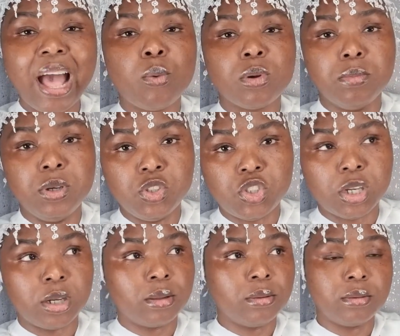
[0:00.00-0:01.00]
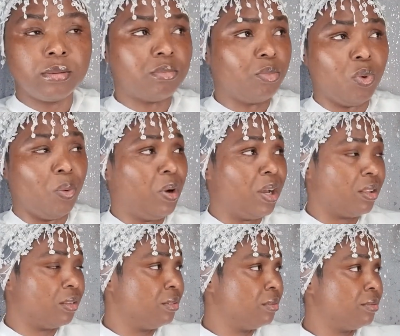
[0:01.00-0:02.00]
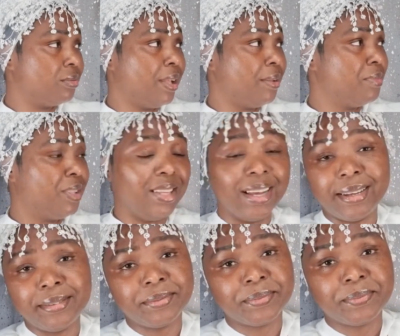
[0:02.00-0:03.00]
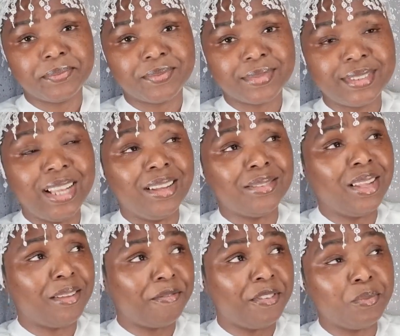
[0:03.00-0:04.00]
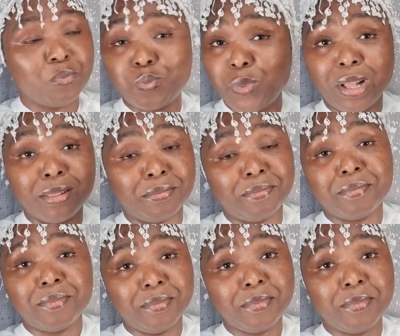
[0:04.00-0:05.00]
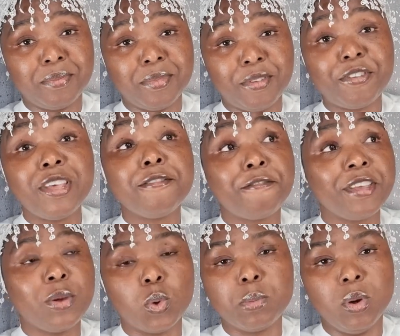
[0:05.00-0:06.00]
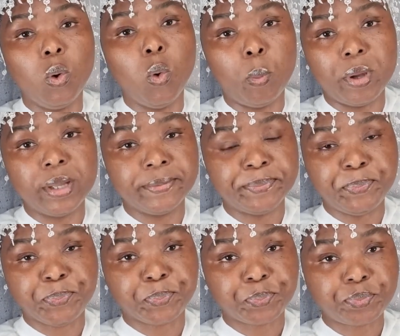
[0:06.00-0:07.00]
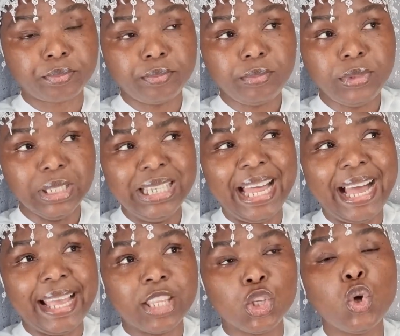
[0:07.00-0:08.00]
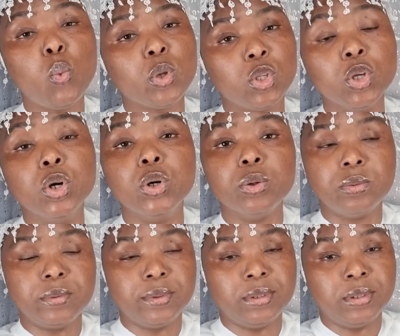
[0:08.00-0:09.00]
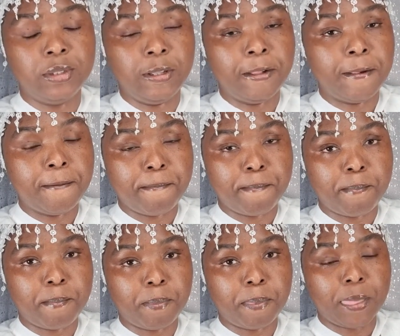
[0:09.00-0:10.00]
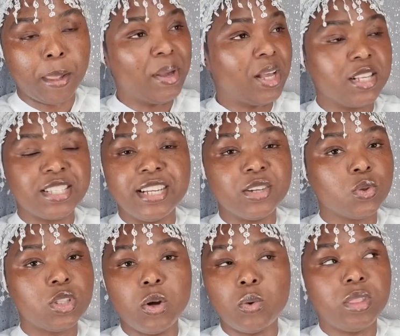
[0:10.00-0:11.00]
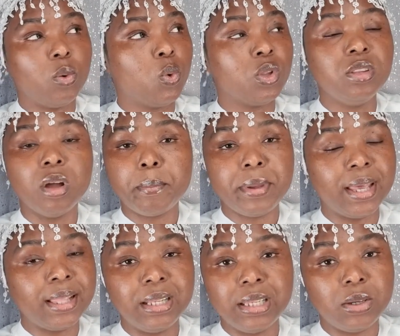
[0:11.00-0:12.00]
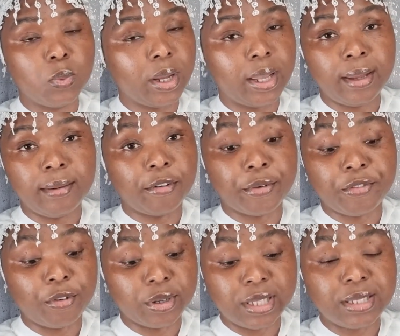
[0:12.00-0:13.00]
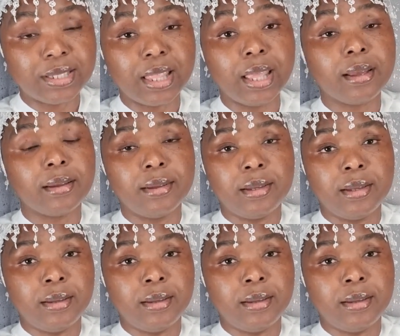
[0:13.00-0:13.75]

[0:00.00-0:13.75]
I would be in jail. Well, yeah. Not fit, well, Fifi would be open. Like, you would know. Because there would not be any leeway for this thing.